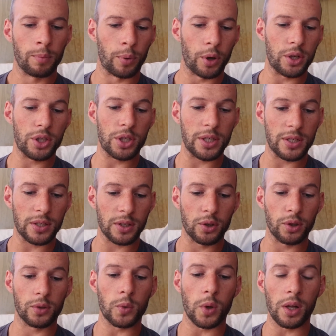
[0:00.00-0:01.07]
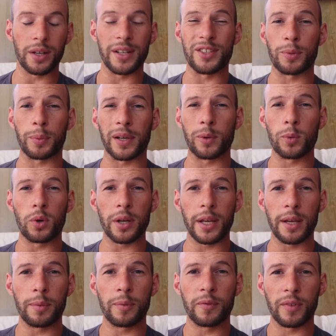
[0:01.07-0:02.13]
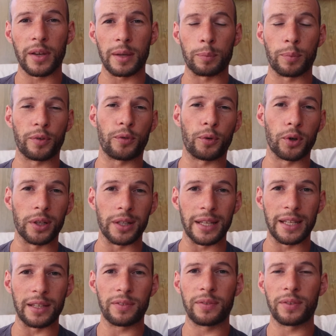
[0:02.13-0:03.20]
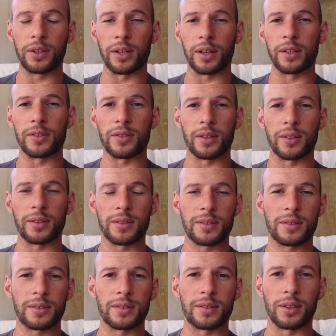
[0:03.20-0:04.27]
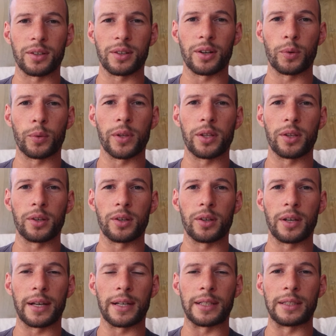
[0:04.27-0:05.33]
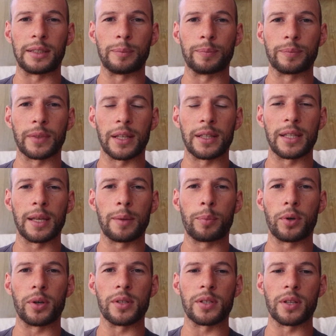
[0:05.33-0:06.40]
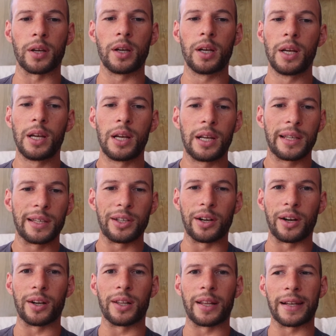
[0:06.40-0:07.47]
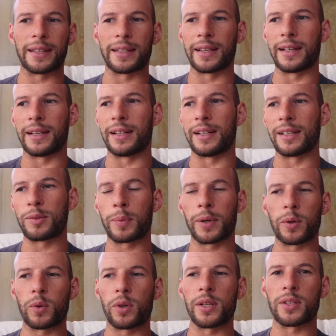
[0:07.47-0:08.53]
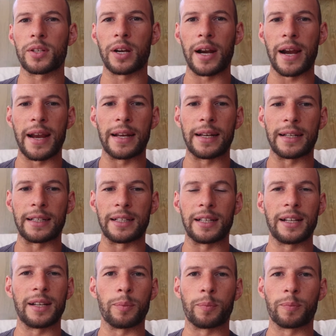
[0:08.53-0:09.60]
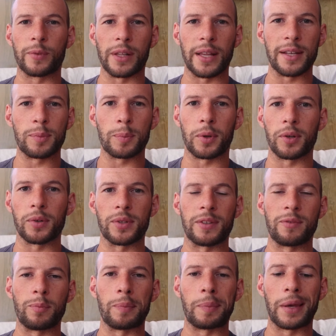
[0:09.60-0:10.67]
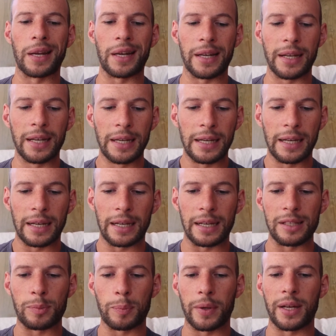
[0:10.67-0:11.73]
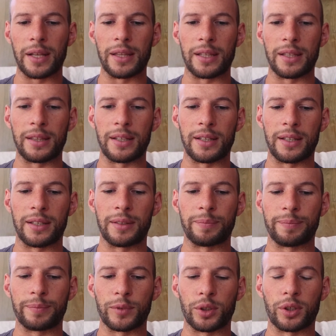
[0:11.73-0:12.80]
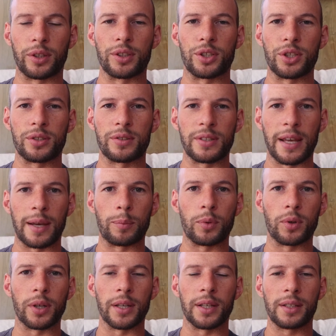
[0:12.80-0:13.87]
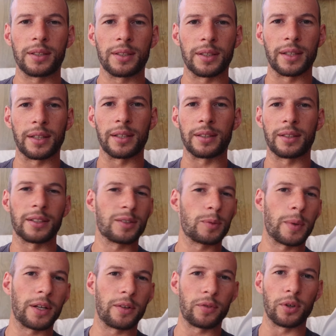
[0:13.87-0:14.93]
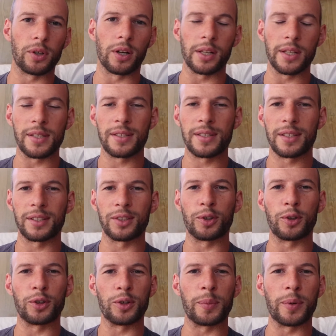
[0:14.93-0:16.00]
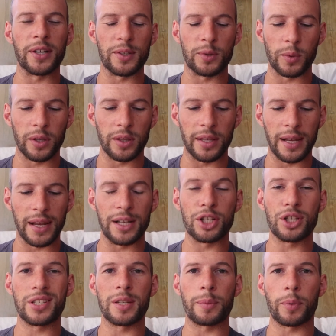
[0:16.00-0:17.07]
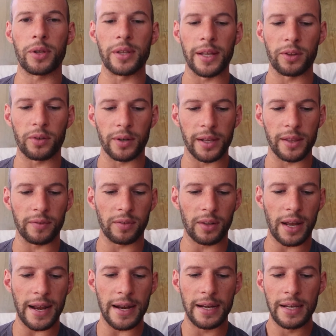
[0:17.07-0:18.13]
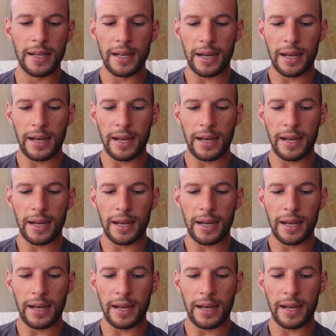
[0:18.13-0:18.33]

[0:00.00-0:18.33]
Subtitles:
Purchase good quality spring water before you leave, you know, so you got it with you at the airport. So, you know, like, spring water is great, in a glass bottle is even better. It's better than the, you know, just tap water. It'll spend a few dollars, your body's worth it, and just sip on that throughout the flight.